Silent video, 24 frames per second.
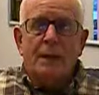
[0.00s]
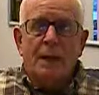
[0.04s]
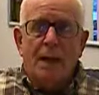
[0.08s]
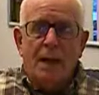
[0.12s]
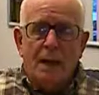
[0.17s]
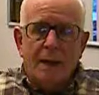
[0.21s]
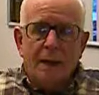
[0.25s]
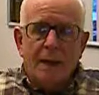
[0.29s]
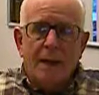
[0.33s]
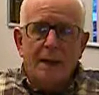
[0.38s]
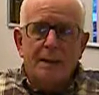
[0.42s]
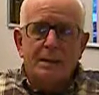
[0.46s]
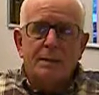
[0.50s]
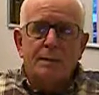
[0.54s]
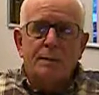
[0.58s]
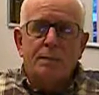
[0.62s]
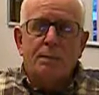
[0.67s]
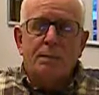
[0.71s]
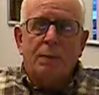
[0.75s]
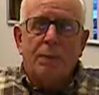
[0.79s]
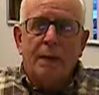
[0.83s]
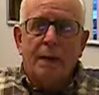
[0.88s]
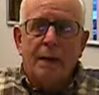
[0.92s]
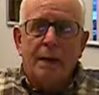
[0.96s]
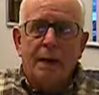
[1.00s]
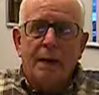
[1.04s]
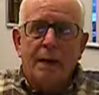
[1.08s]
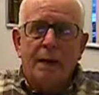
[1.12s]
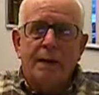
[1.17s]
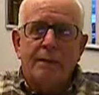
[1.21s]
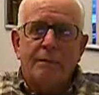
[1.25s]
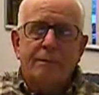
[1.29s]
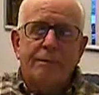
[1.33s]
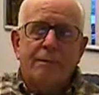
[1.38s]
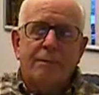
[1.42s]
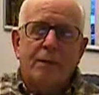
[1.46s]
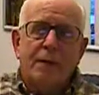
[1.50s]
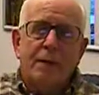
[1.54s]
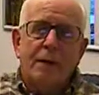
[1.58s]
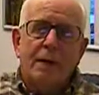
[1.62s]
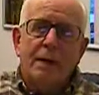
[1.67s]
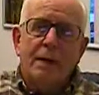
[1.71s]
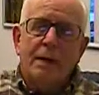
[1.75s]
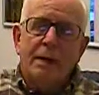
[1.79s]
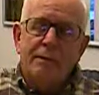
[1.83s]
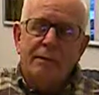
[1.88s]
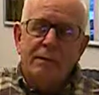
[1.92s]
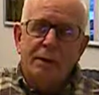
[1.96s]
God has a plan
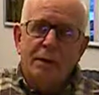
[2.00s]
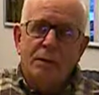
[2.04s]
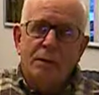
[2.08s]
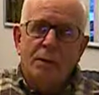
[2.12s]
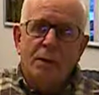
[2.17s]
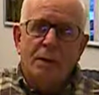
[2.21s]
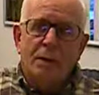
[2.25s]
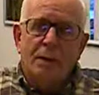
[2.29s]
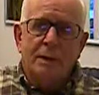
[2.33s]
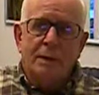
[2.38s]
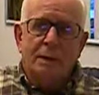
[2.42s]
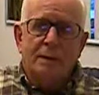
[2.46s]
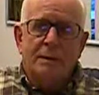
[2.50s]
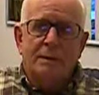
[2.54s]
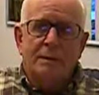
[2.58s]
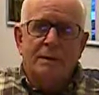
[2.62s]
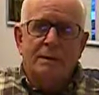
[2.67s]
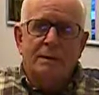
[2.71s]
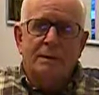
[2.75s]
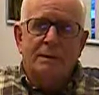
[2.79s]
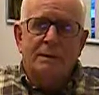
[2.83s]
for everyone.